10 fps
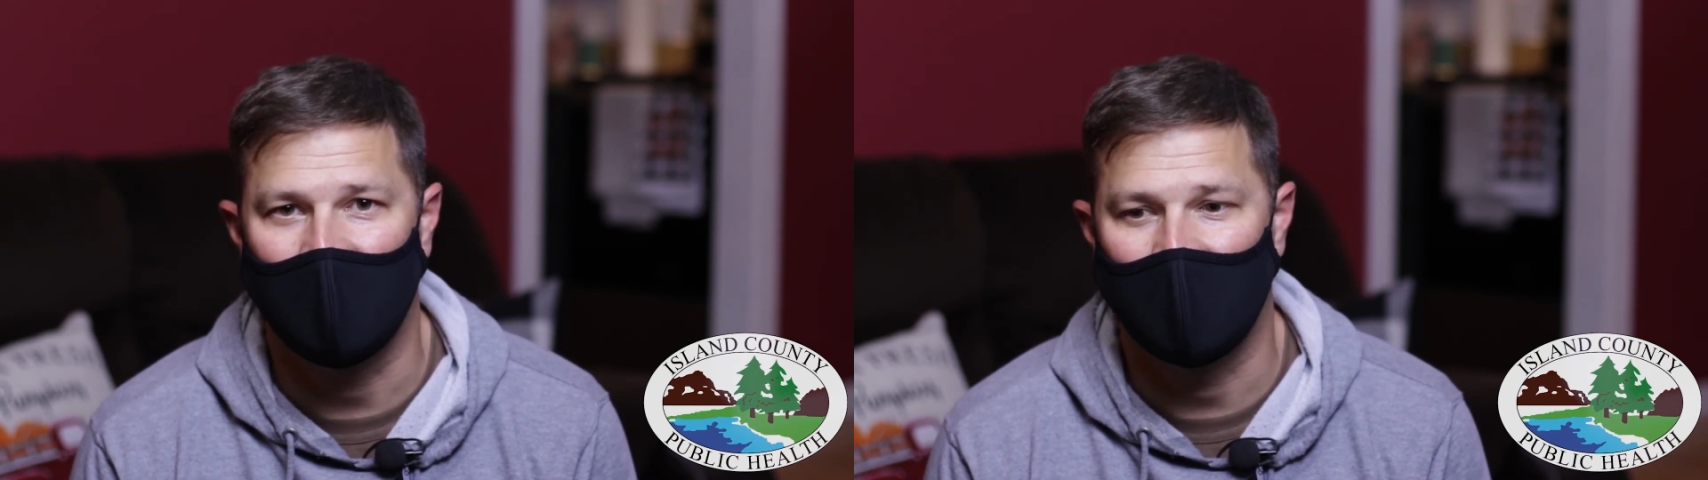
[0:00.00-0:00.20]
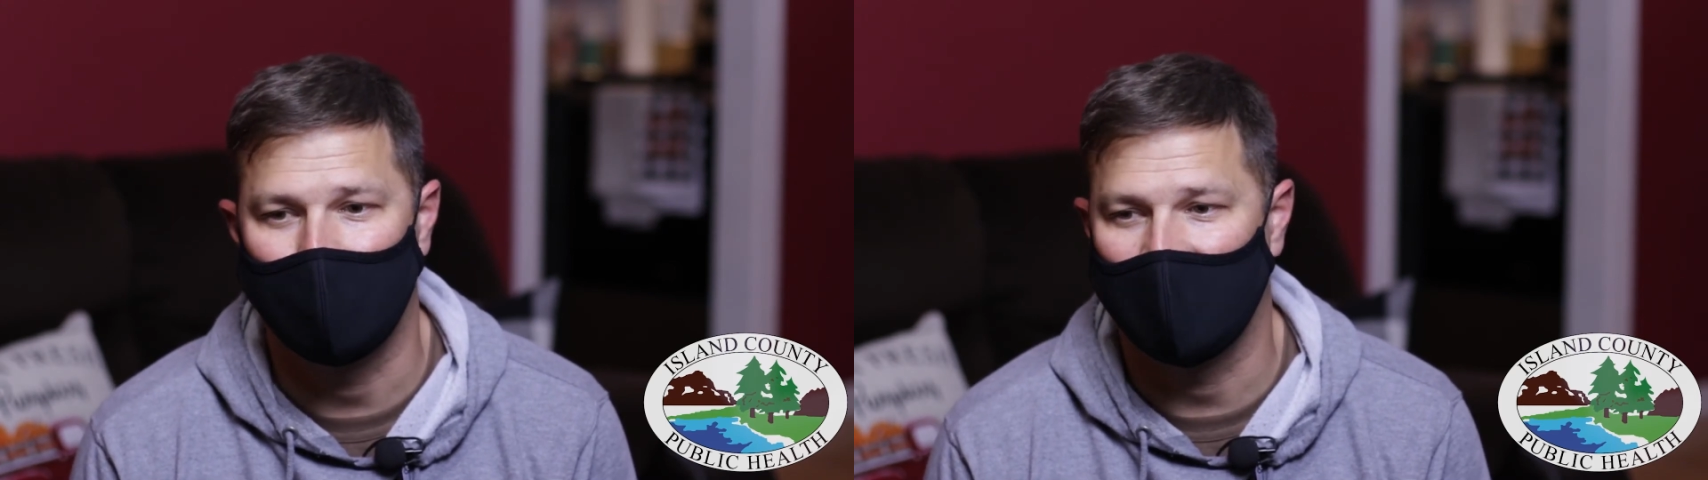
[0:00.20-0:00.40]

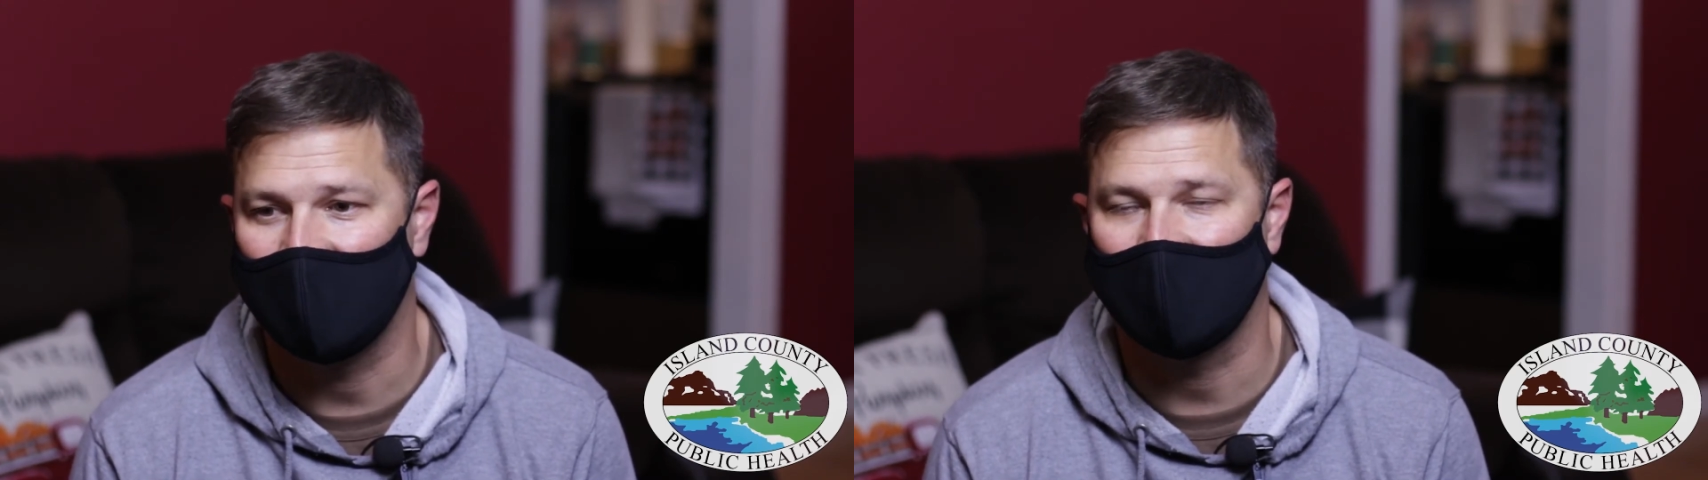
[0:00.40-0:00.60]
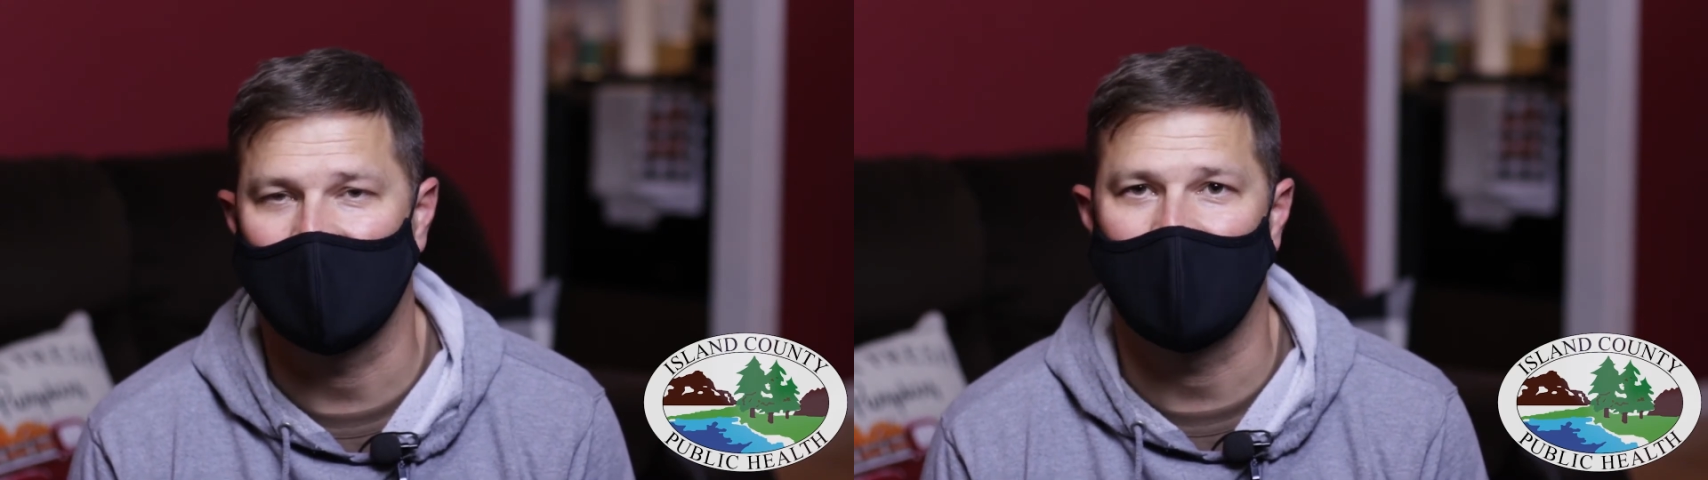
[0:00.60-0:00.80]
Look
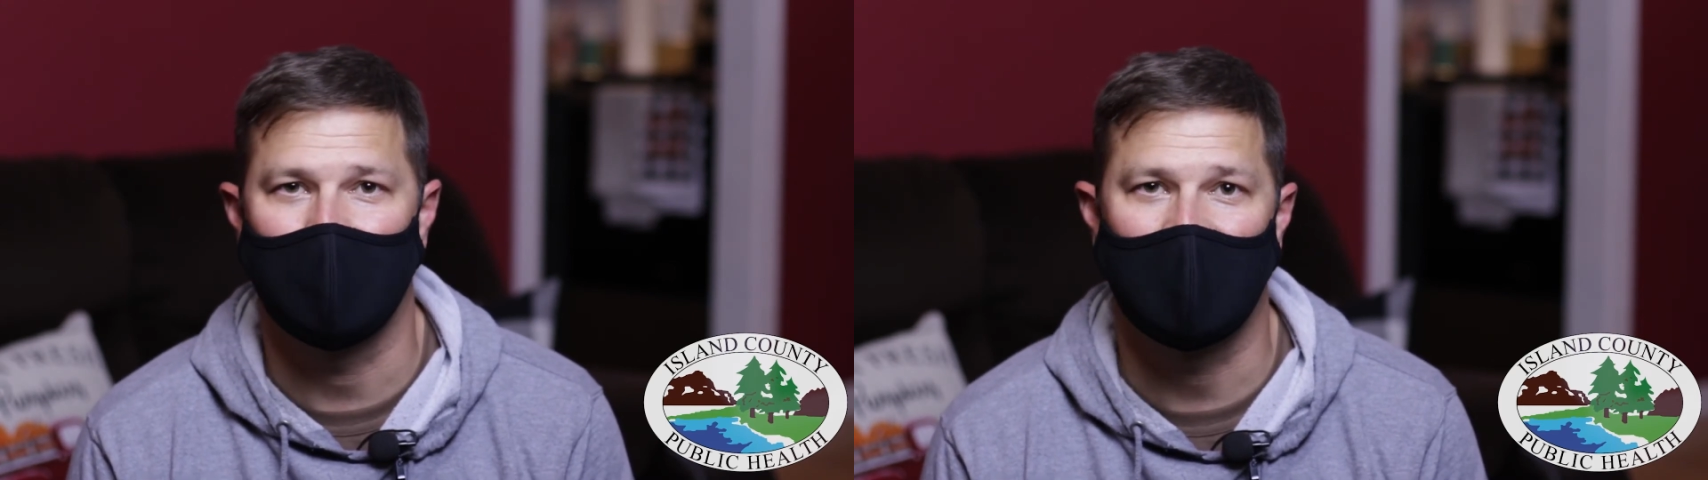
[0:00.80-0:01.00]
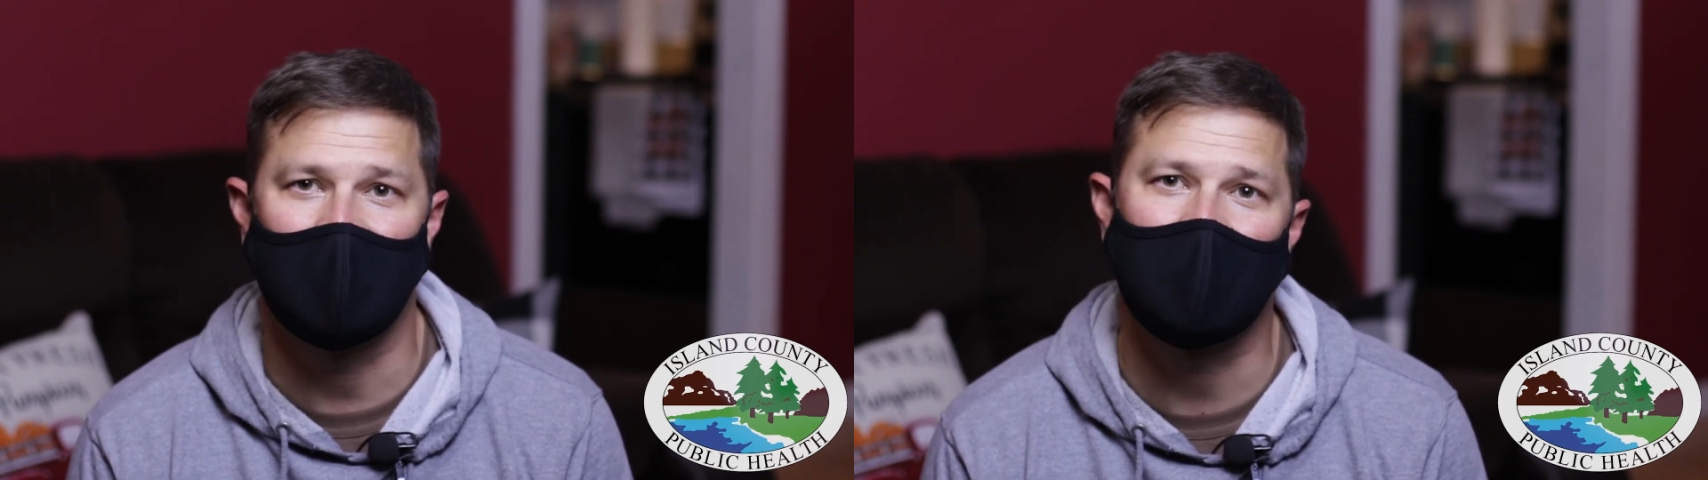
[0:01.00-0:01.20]
at the
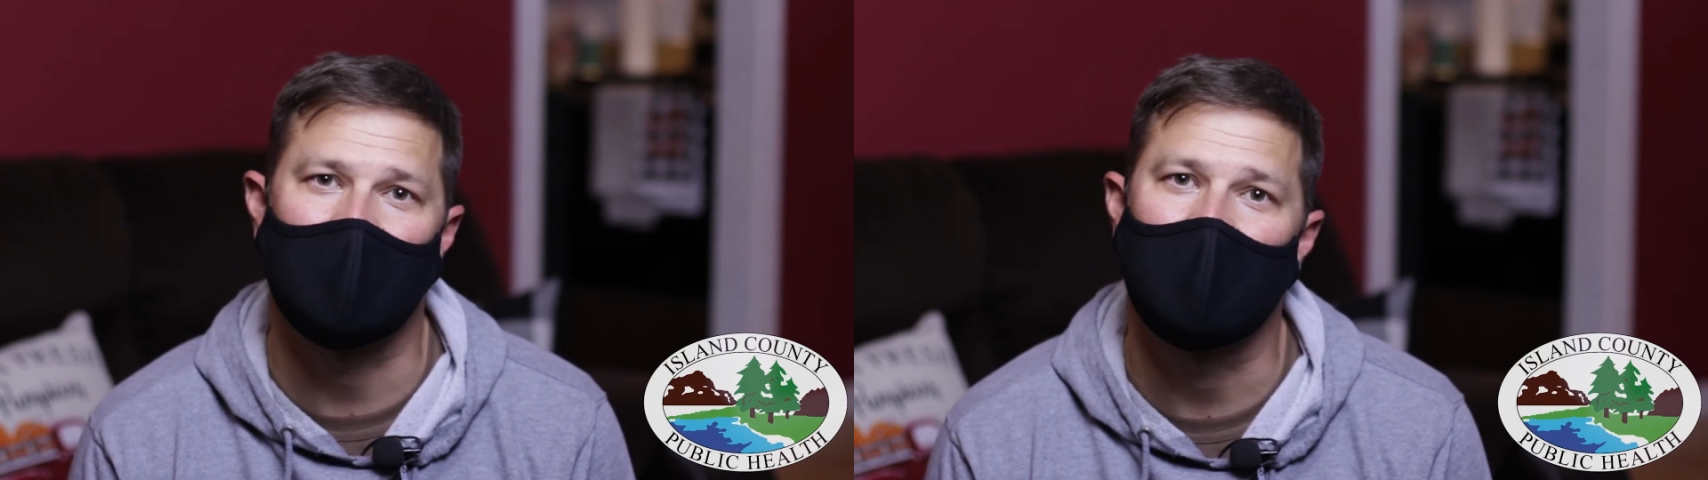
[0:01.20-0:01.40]
numbers,